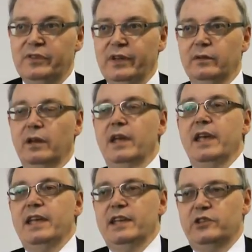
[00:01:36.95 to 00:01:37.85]
So
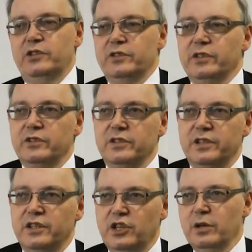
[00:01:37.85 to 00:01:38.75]
issues such
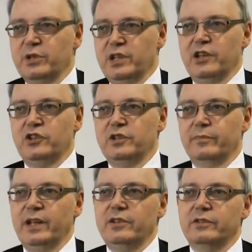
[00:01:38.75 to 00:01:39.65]
as interpretation
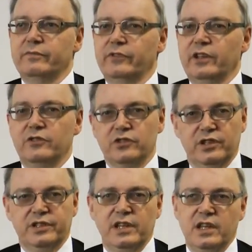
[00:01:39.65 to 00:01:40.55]
of pension fund
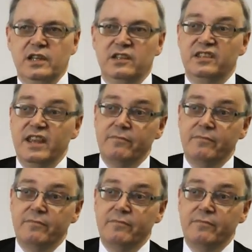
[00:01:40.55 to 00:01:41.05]
trustees,